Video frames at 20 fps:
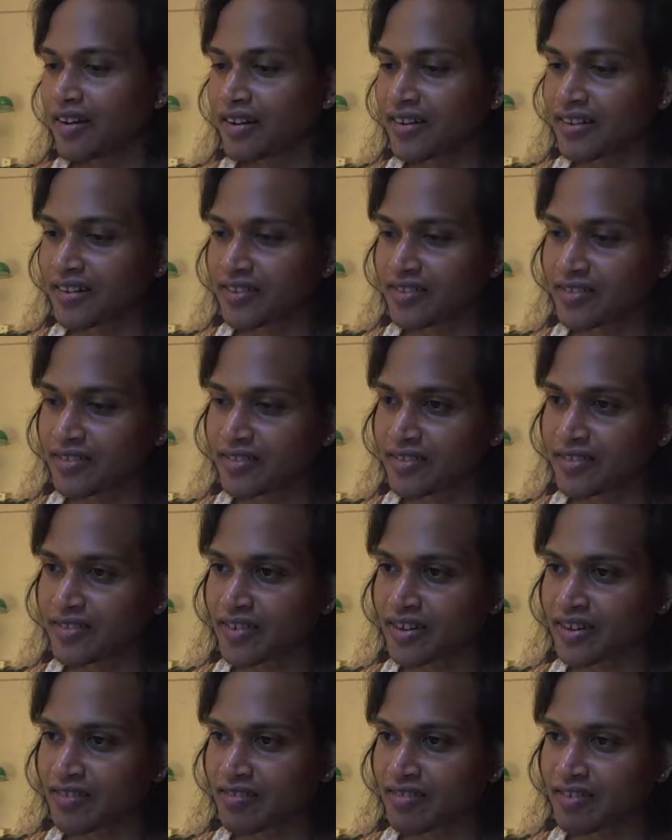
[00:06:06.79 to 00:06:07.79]
I haven't
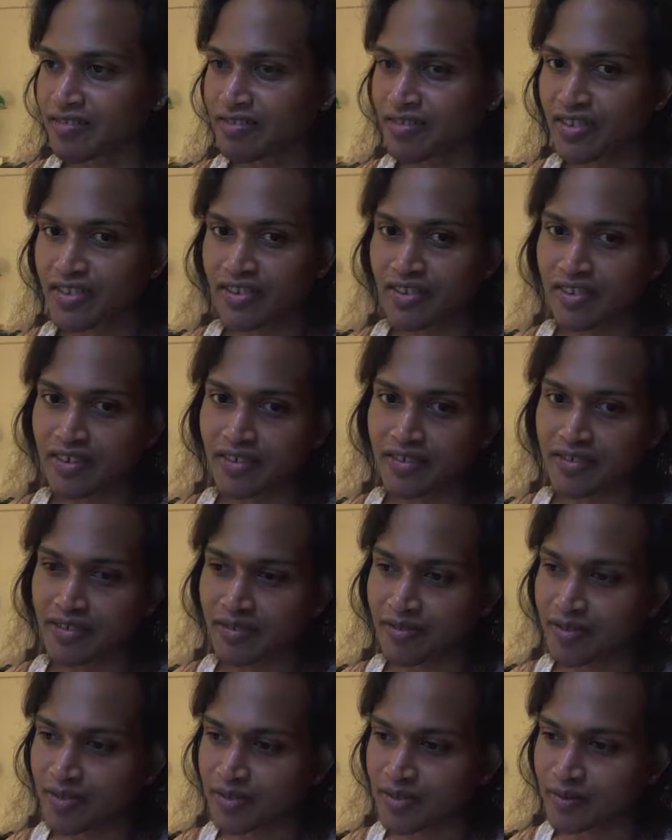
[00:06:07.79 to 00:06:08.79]
even heard any of
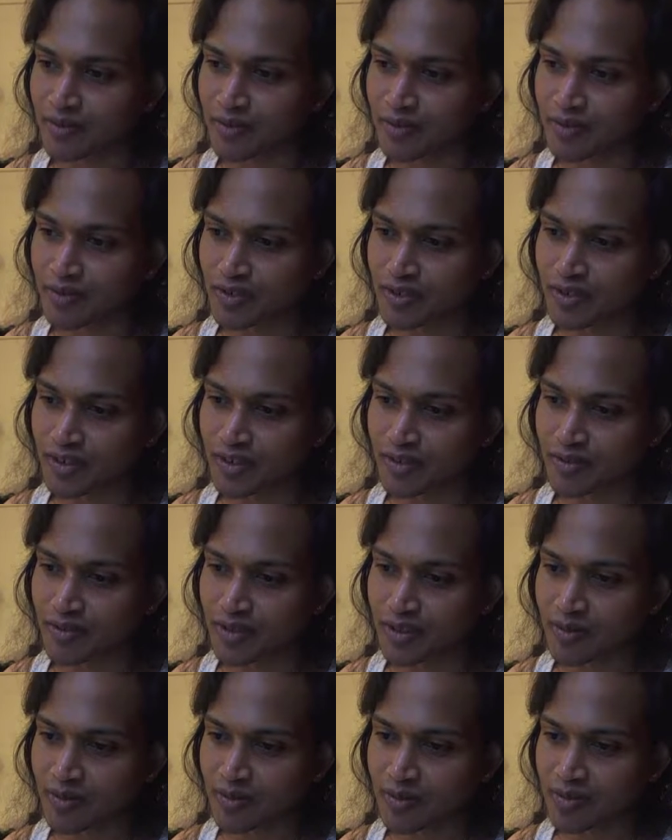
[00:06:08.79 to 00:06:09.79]
these movies, lots of
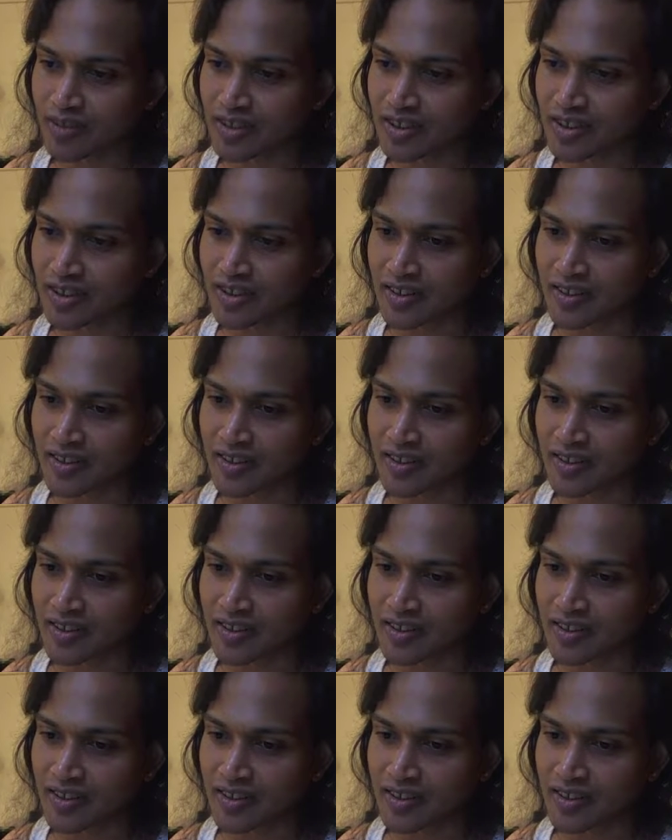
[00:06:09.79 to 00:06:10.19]
these movies.